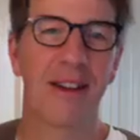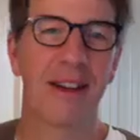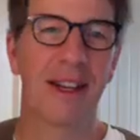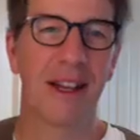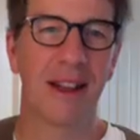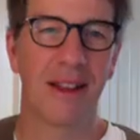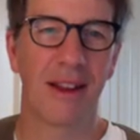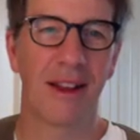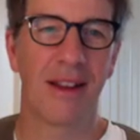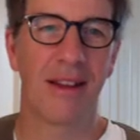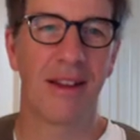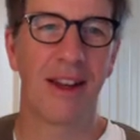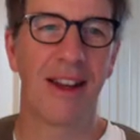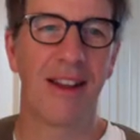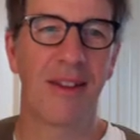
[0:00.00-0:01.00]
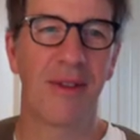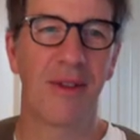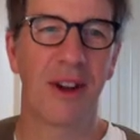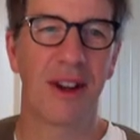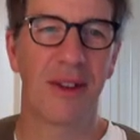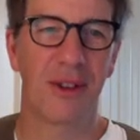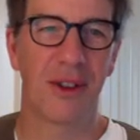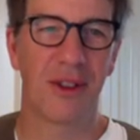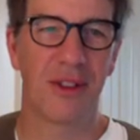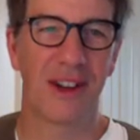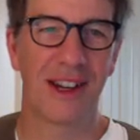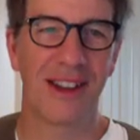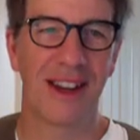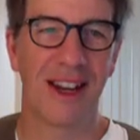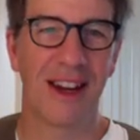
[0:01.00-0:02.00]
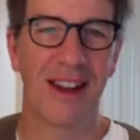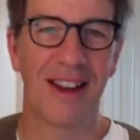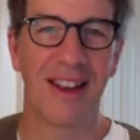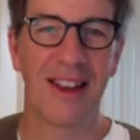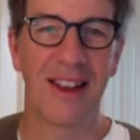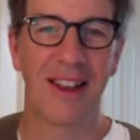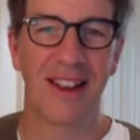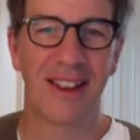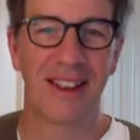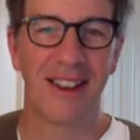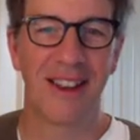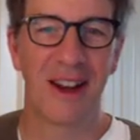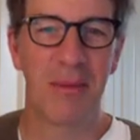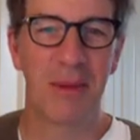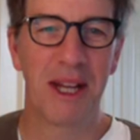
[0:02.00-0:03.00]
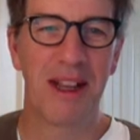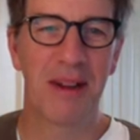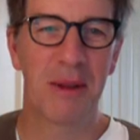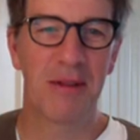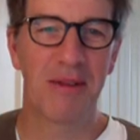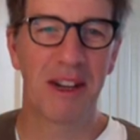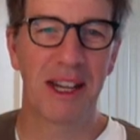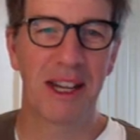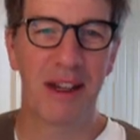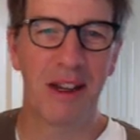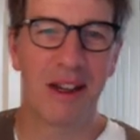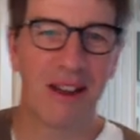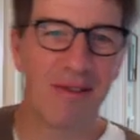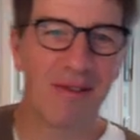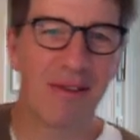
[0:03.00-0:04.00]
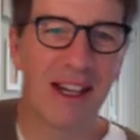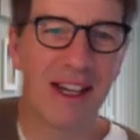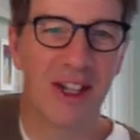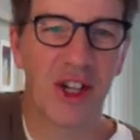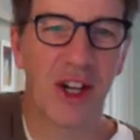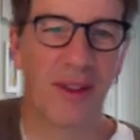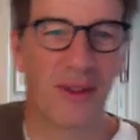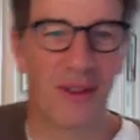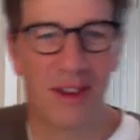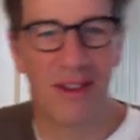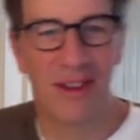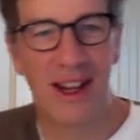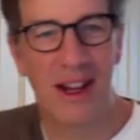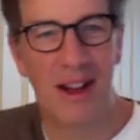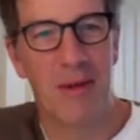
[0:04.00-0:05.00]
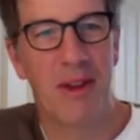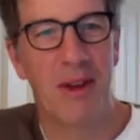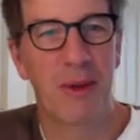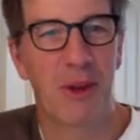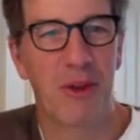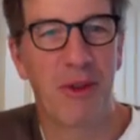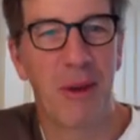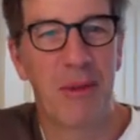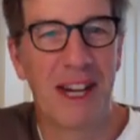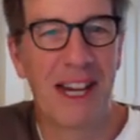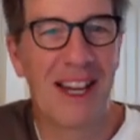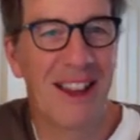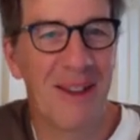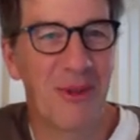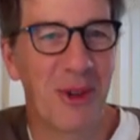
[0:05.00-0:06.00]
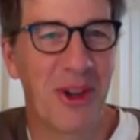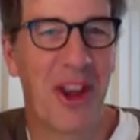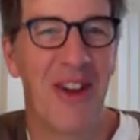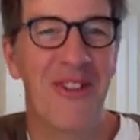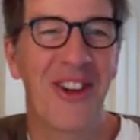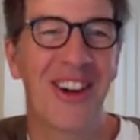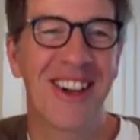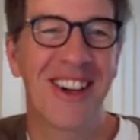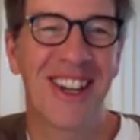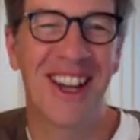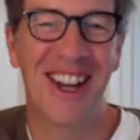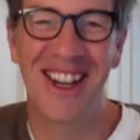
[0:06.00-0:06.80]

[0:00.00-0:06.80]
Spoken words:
it is. It's very frustrating. I bet they'll be really, really chuffed to see that someone's rubbing at their watermark.